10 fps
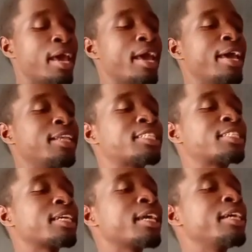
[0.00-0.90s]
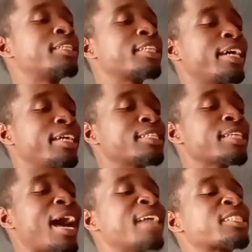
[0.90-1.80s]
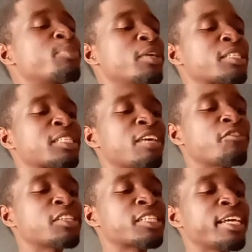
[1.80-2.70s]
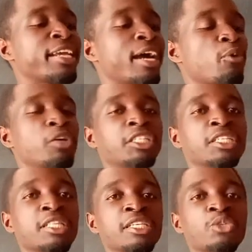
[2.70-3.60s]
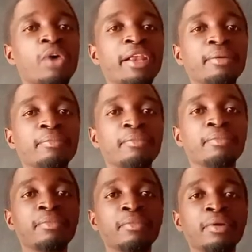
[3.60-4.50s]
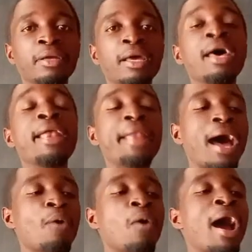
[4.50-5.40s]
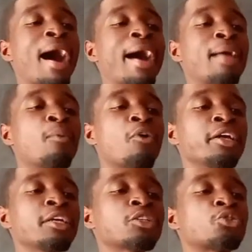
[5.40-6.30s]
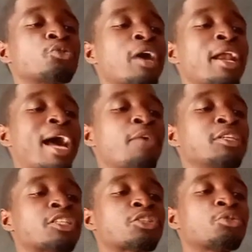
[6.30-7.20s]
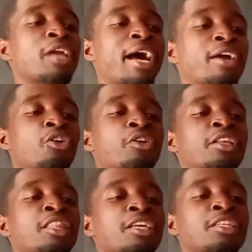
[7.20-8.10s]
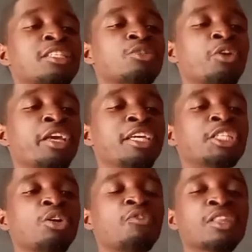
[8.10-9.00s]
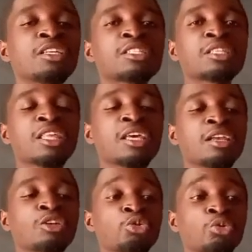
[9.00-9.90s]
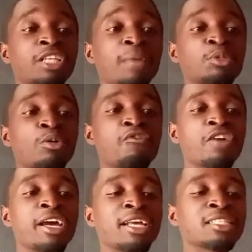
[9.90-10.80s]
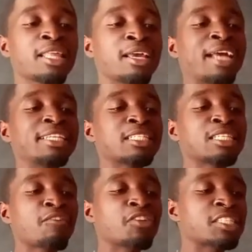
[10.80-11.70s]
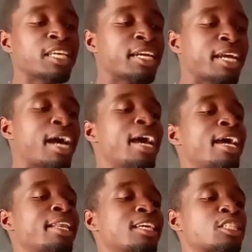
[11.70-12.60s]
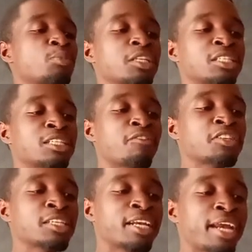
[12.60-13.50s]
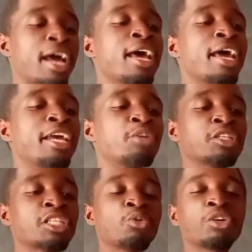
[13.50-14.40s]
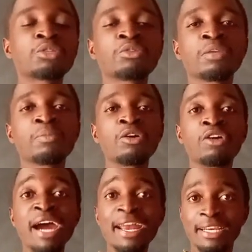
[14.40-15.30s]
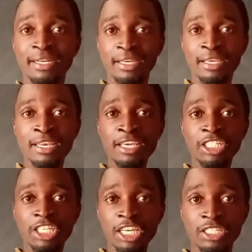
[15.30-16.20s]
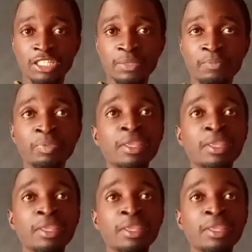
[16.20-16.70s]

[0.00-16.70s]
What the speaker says: And it has a smallest surface area, which is this one. Now, I am going to allow it to lie on each of these two types of areas, the largest surface area and the smallest surface area, and we see what will be occurring in each case.